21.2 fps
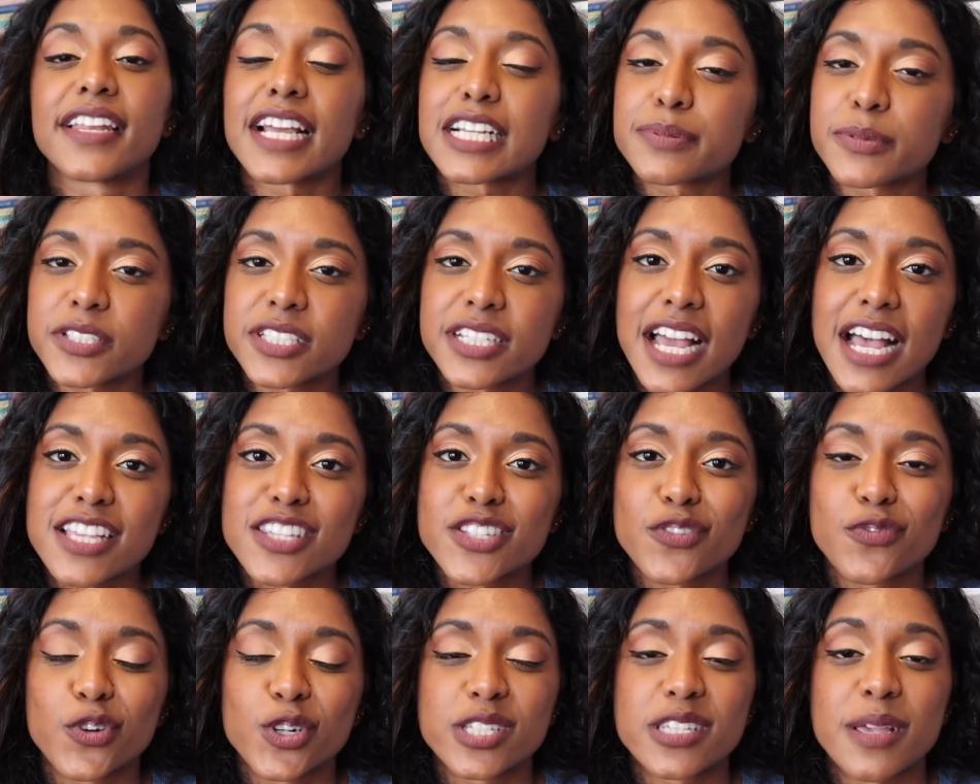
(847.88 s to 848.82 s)
the next person
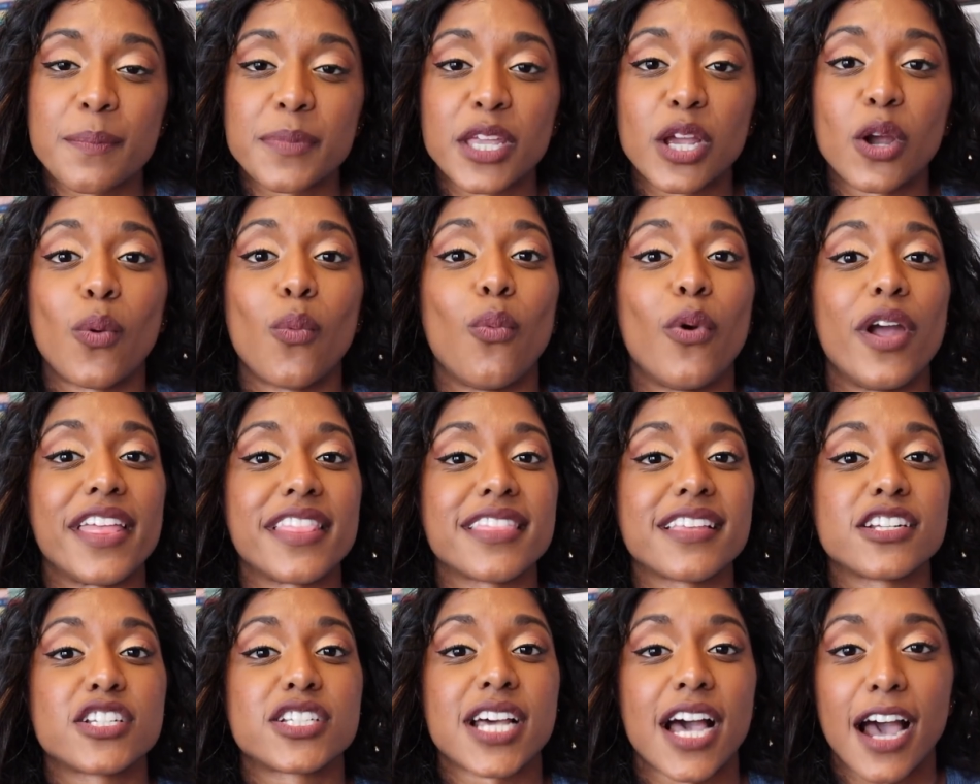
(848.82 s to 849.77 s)
asked for something
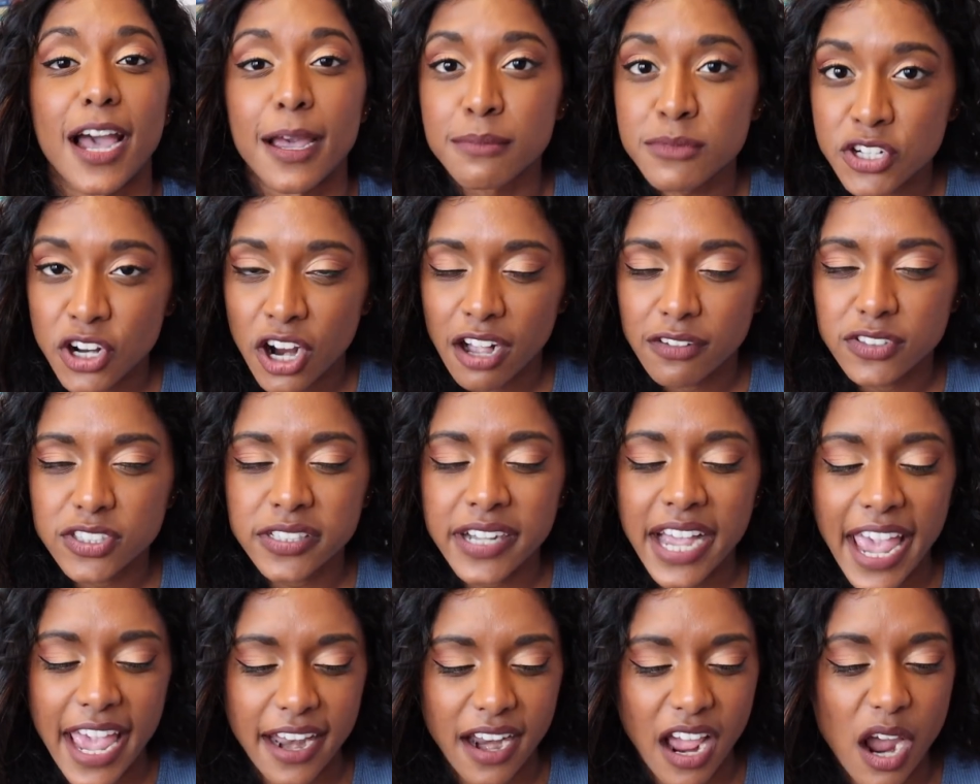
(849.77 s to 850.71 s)
with time travel,
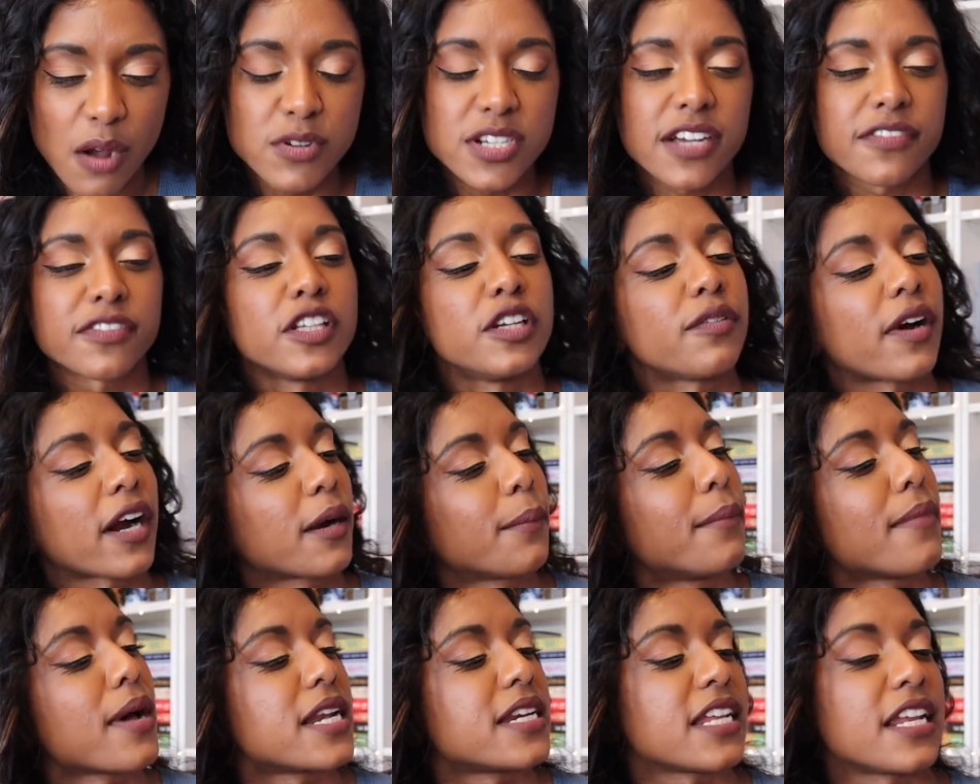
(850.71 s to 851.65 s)
and I would definitely
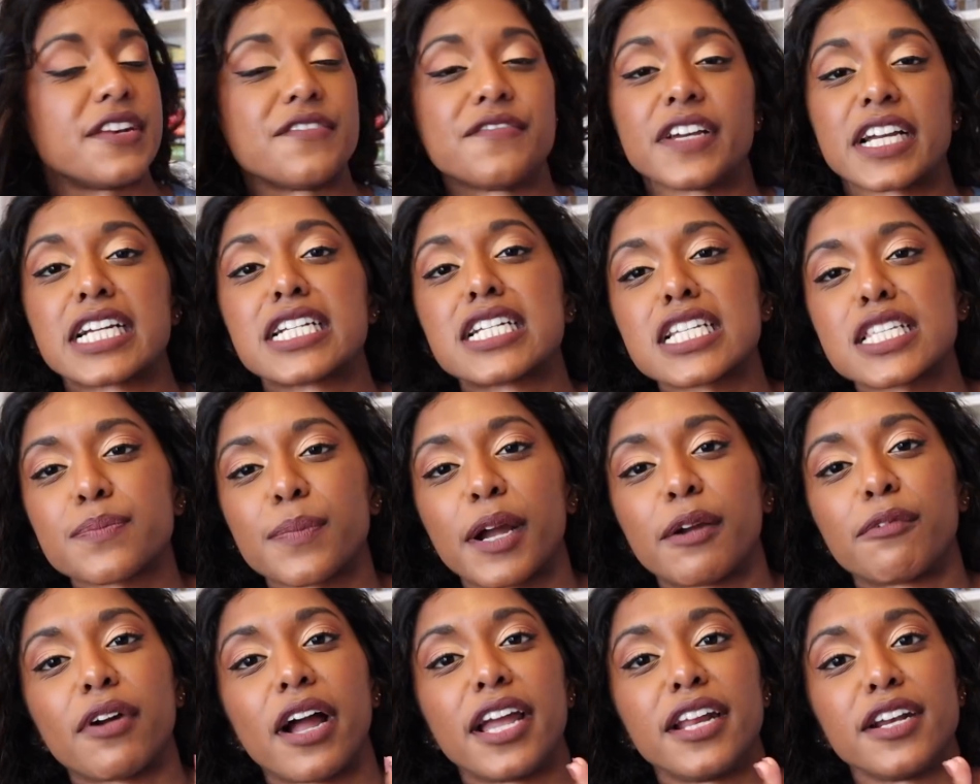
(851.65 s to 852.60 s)
recommend Invictus by
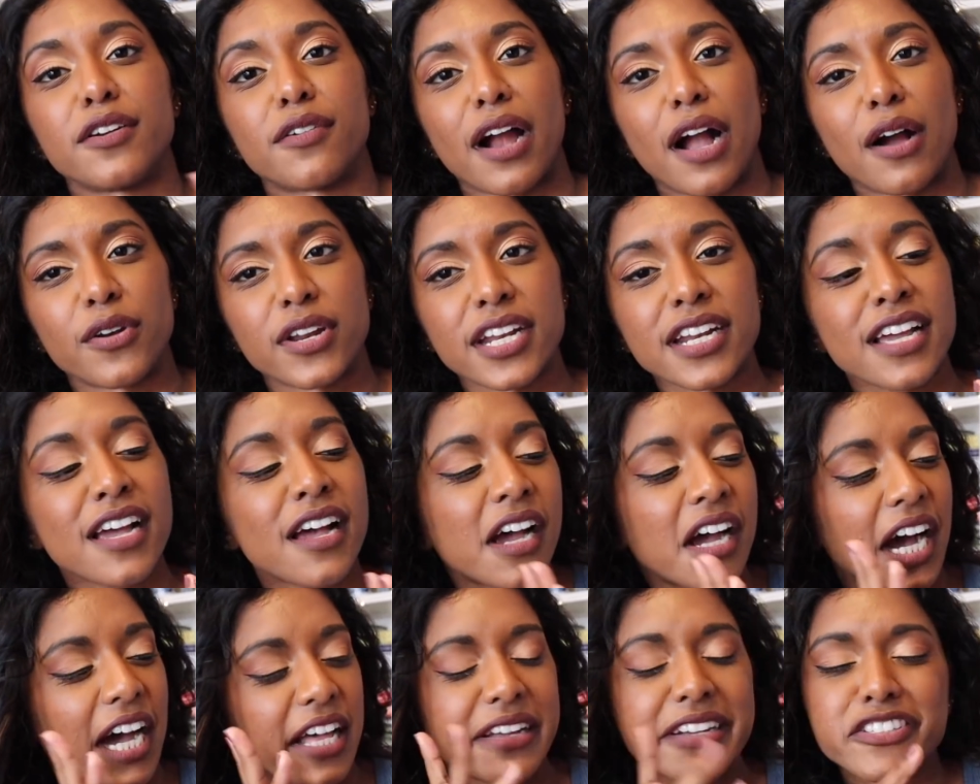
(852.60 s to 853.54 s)
Ryan Growden.
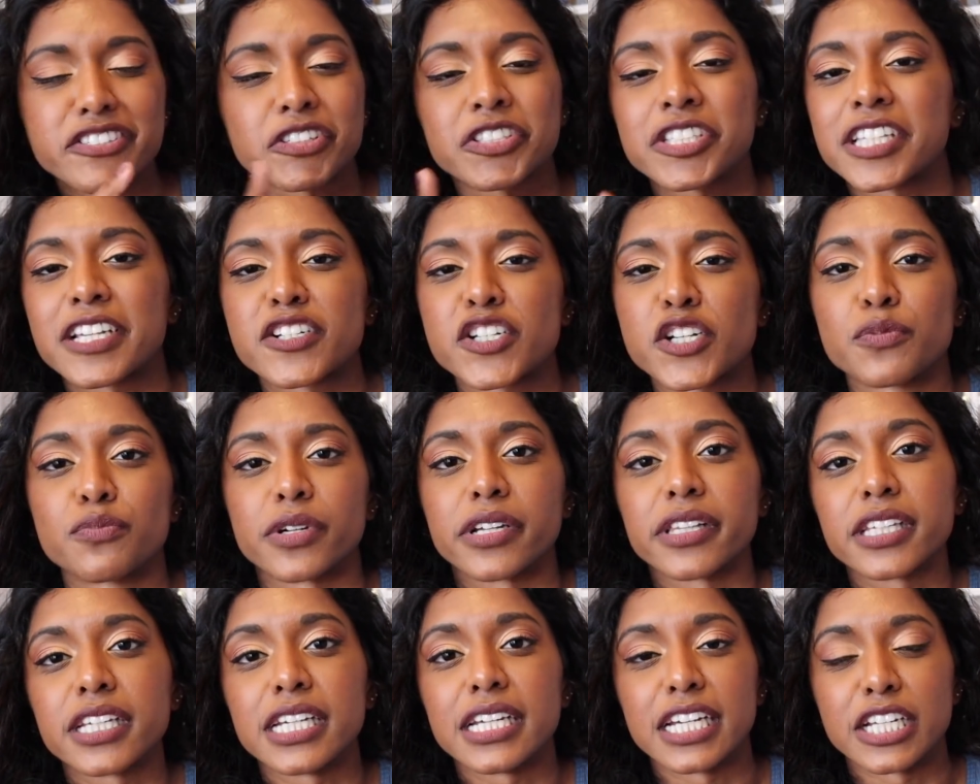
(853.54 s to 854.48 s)
I think it's just such a
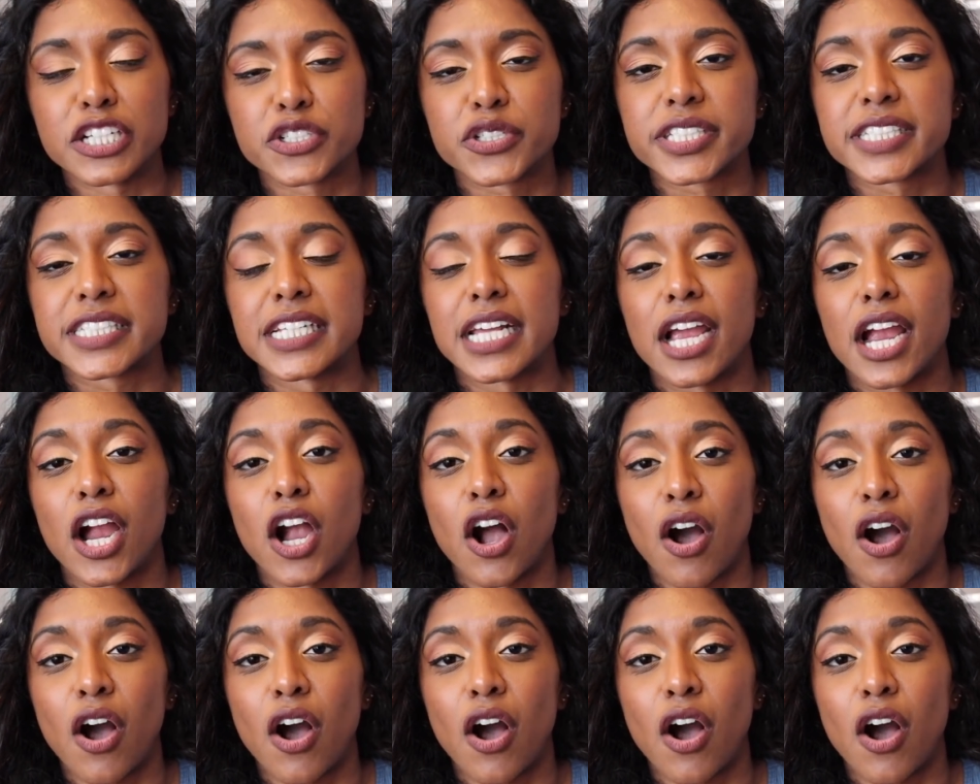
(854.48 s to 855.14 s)
really interesting